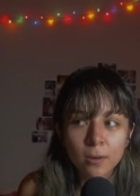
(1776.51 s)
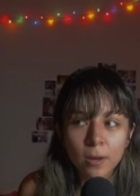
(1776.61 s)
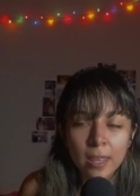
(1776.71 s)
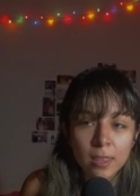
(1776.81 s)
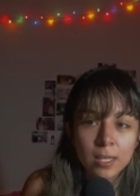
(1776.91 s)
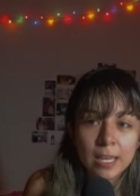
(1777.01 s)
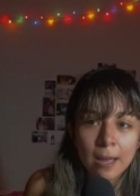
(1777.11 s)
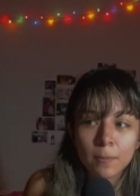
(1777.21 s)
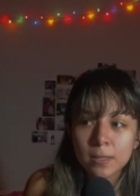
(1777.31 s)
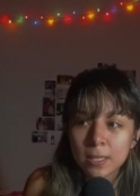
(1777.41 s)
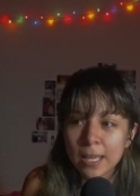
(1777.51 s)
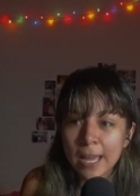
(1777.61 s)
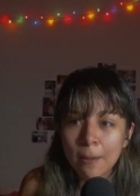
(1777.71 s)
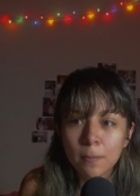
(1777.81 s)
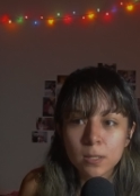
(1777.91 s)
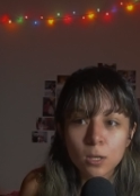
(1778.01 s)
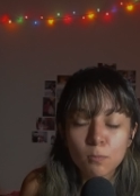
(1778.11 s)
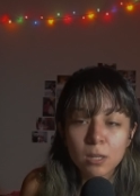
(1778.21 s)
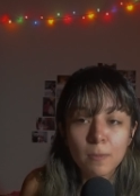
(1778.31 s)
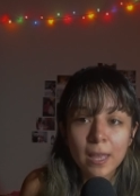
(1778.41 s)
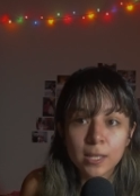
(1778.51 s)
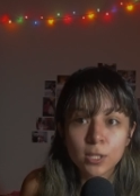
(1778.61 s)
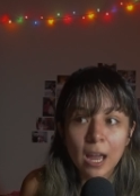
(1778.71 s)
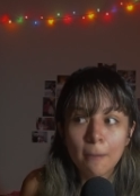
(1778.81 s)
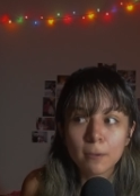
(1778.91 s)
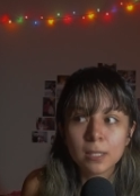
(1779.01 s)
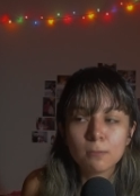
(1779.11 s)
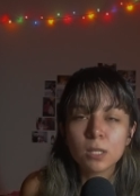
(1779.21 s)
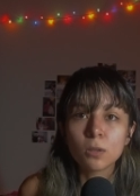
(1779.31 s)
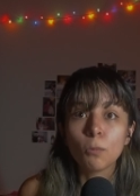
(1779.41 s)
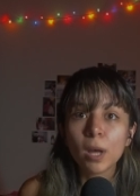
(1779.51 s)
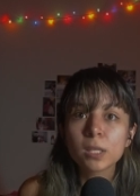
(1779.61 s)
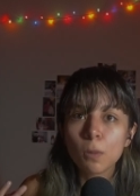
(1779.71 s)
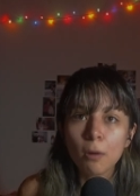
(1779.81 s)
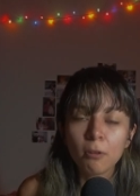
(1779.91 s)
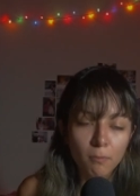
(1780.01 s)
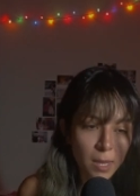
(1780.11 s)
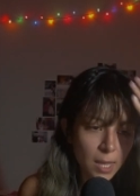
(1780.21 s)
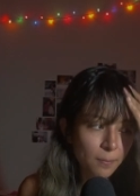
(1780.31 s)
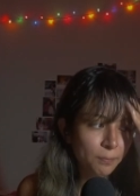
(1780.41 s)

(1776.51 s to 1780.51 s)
and this happens and that happens, so many bad things are happening to me, so what's wrong with me?